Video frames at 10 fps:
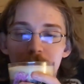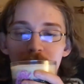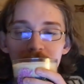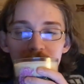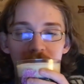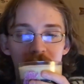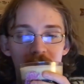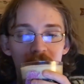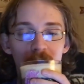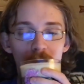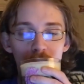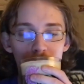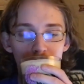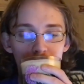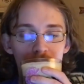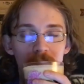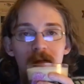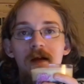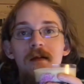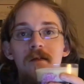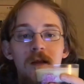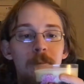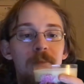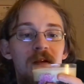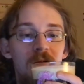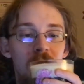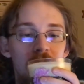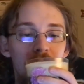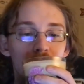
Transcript: But yeah, like a beer.